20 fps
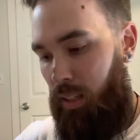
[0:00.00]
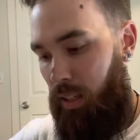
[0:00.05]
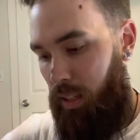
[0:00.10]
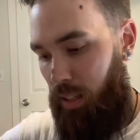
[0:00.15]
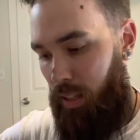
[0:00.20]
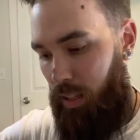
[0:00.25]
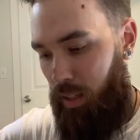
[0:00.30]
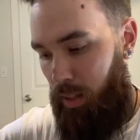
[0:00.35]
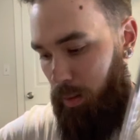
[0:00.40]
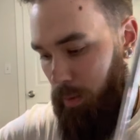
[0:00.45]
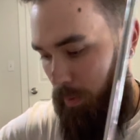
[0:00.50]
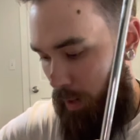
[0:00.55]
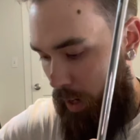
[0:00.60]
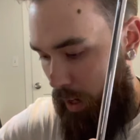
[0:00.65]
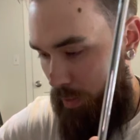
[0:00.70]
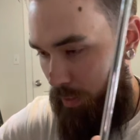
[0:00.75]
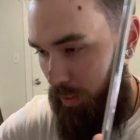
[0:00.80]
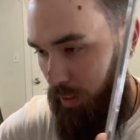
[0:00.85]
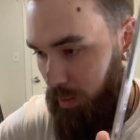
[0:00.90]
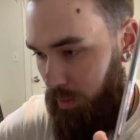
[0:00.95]
I
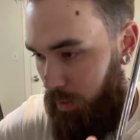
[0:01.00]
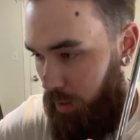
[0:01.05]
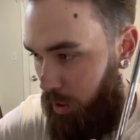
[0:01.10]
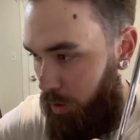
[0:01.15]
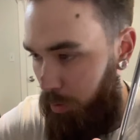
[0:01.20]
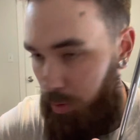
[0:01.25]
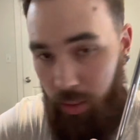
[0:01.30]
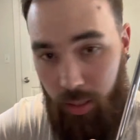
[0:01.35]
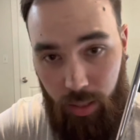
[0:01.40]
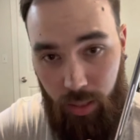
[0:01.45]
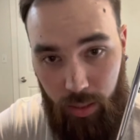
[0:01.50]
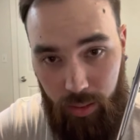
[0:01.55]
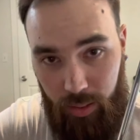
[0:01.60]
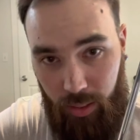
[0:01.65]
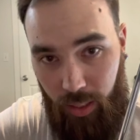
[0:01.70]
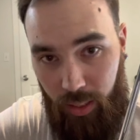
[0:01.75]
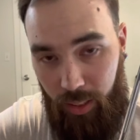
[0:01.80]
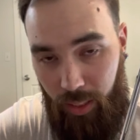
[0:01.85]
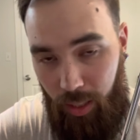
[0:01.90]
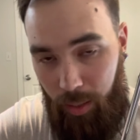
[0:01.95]
haven't owned a
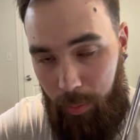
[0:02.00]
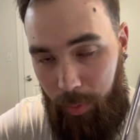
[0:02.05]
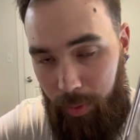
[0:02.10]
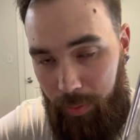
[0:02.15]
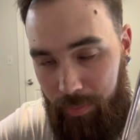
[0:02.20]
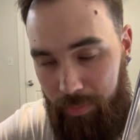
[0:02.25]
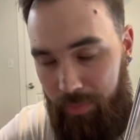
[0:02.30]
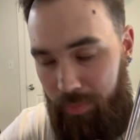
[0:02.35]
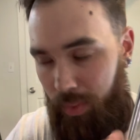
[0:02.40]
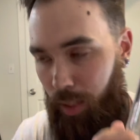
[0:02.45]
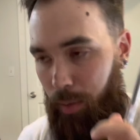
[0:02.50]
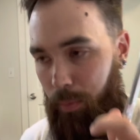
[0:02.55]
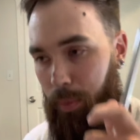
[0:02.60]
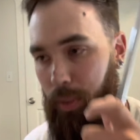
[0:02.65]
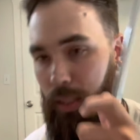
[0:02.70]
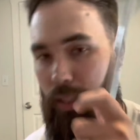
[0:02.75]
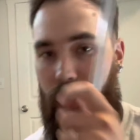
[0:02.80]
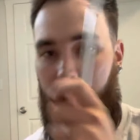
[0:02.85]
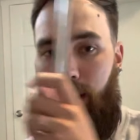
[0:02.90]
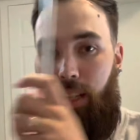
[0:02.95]
Scotty Cameron, so I'm
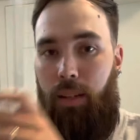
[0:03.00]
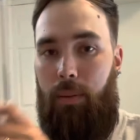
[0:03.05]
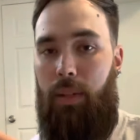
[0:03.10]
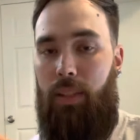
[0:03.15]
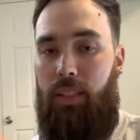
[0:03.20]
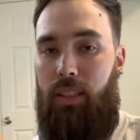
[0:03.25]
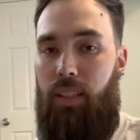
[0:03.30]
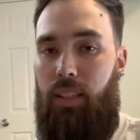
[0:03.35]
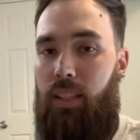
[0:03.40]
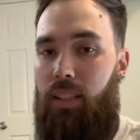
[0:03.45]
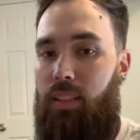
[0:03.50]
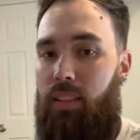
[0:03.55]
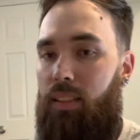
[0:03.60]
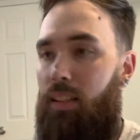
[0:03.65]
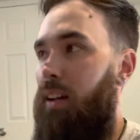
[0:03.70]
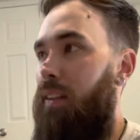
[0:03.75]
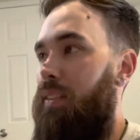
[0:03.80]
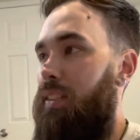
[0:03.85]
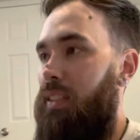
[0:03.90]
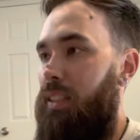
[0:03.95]
pretty excited about that.
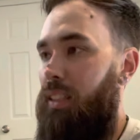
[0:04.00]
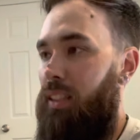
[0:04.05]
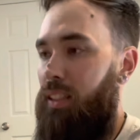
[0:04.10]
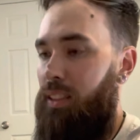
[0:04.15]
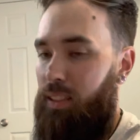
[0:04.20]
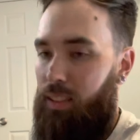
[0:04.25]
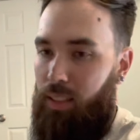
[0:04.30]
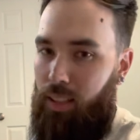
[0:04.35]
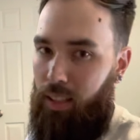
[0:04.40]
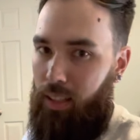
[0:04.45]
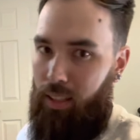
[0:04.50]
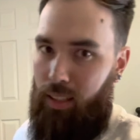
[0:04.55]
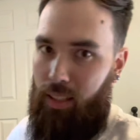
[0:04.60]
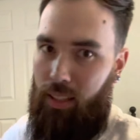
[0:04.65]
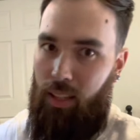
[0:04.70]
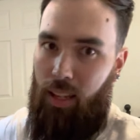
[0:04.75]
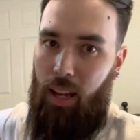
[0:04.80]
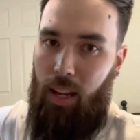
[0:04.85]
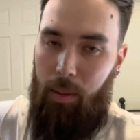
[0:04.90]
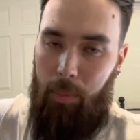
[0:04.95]
Obviously, there's a lot of the
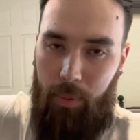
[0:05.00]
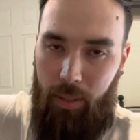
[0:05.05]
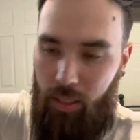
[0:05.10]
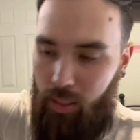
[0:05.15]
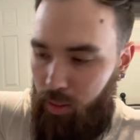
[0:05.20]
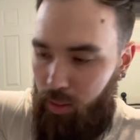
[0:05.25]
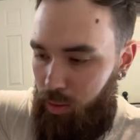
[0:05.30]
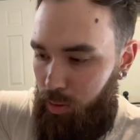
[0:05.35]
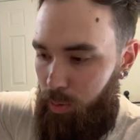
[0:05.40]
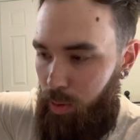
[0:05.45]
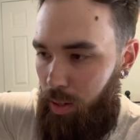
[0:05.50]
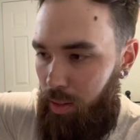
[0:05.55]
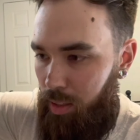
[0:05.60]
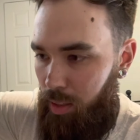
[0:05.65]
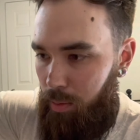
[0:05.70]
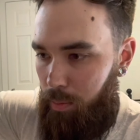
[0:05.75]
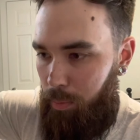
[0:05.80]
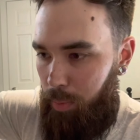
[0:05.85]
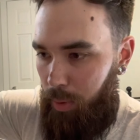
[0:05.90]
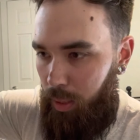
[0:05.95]
hype that goes around
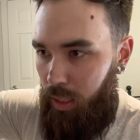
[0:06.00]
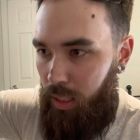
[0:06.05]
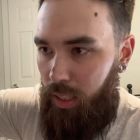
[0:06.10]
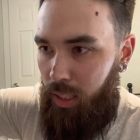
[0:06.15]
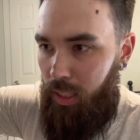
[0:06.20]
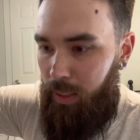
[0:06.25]
them, but